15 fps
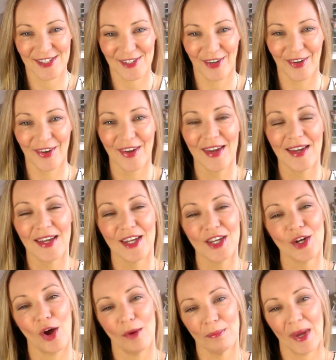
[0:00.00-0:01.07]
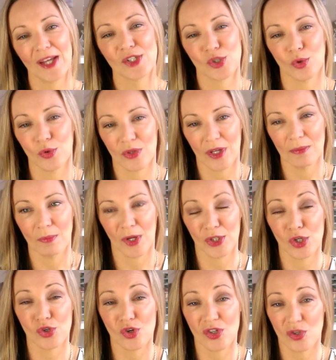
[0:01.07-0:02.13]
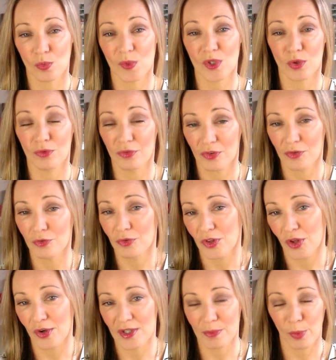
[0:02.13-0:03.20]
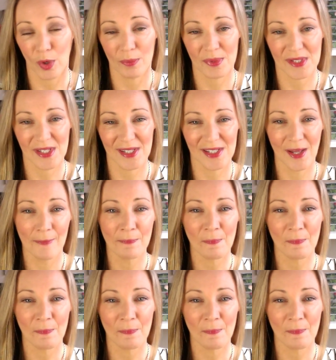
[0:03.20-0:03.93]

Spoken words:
So, I made sure that my nutrition was good for those purposes.